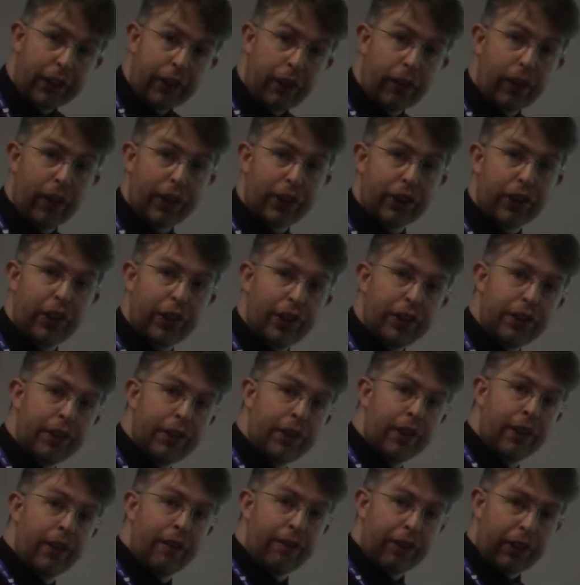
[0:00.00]

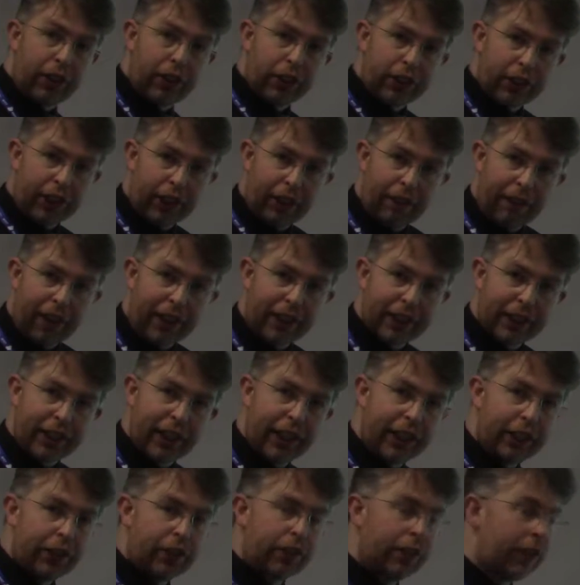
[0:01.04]
questions, because of the advanced
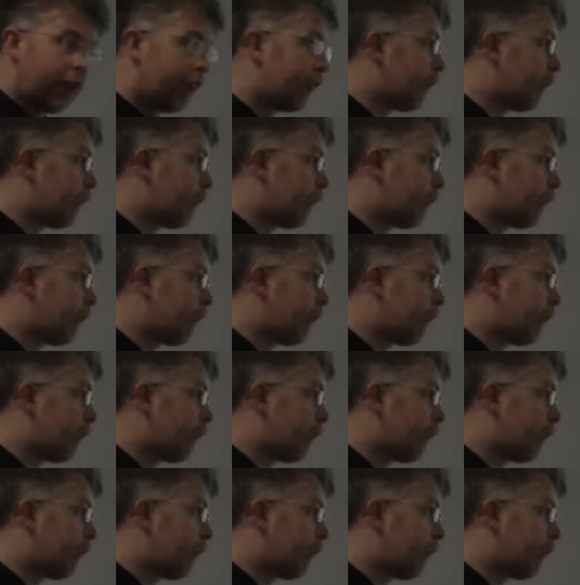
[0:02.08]
nature of the